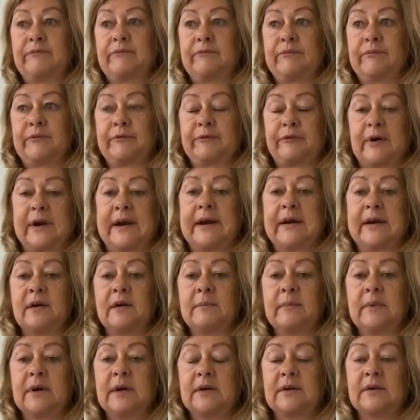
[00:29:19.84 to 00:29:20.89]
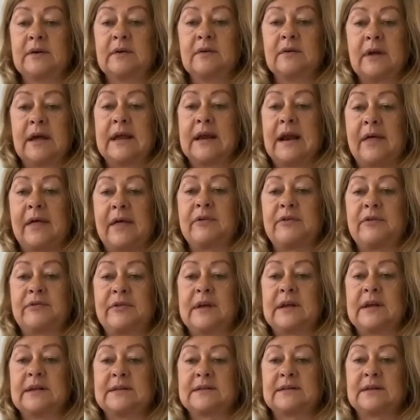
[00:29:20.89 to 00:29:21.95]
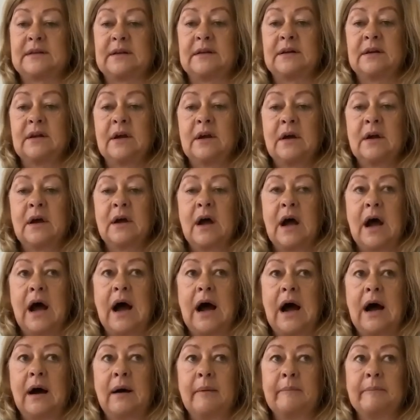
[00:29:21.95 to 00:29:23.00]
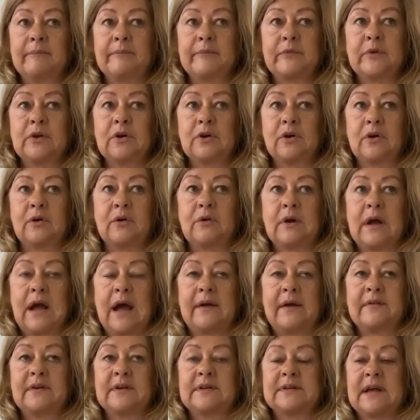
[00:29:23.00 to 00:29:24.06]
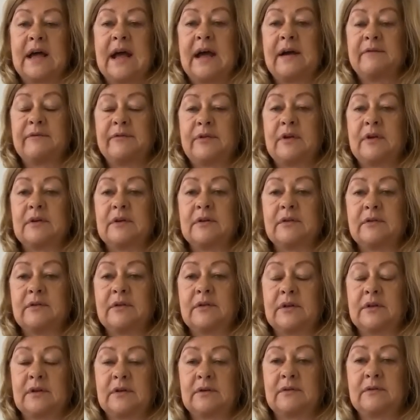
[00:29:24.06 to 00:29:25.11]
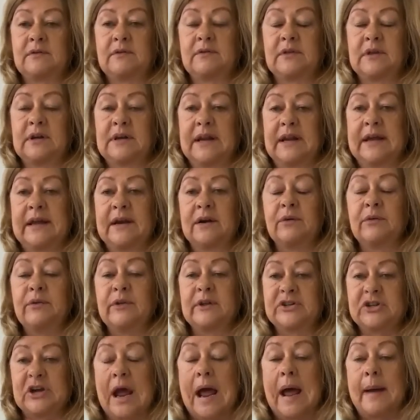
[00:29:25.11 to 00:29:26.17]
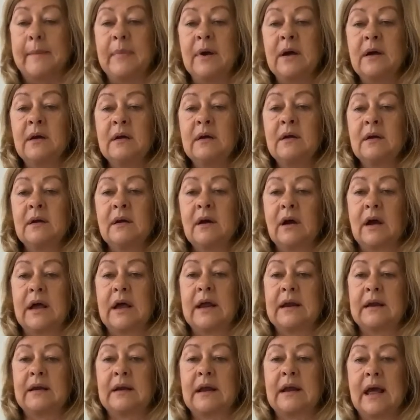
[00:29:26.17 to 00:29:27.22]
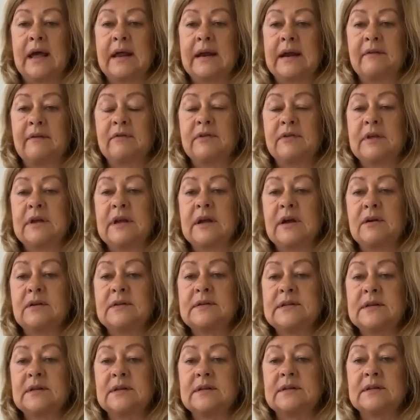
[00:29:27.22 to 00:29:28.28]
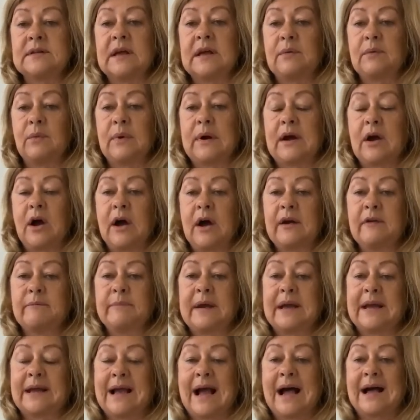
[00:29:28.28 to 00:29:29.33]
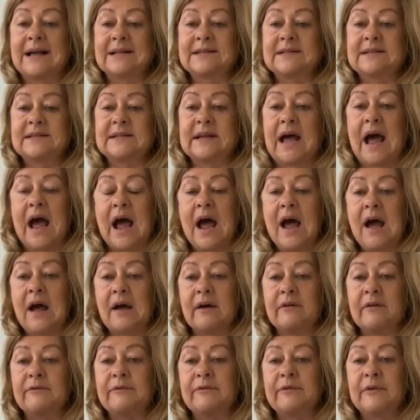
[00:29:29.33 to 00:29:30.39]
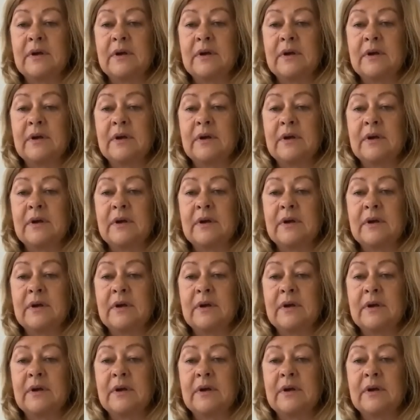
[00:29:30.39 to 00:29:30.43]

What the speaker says: freedom and other things that, having to have the needle, the jab, and everything else that we're kind of being asked to have,